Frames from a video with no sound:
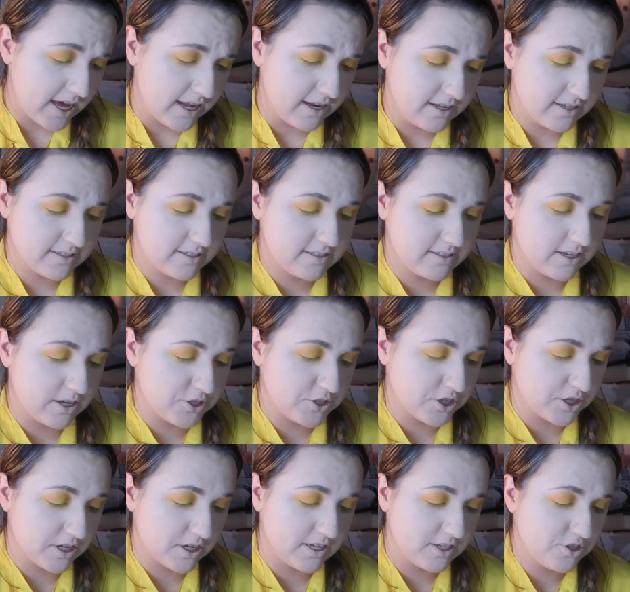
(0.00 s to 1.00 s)
and it's
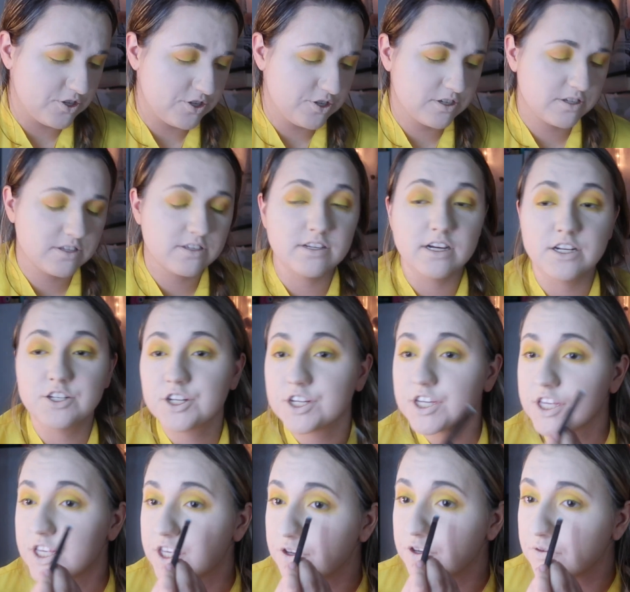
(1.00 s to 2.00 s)
just such a
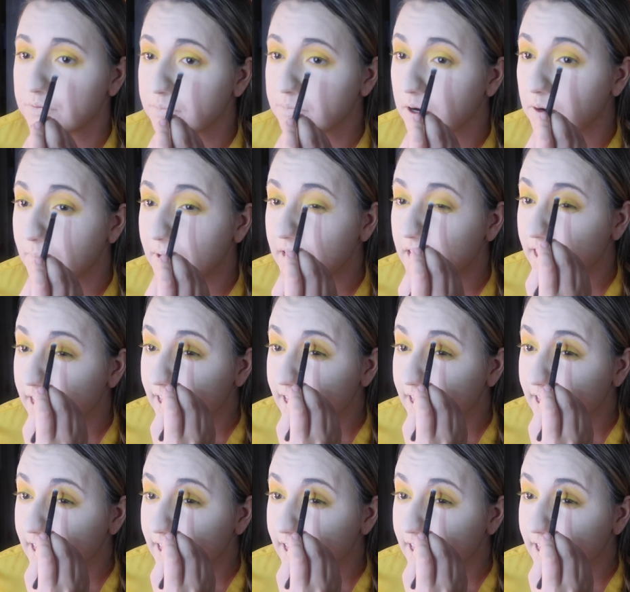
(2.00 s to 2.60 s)
cute moment.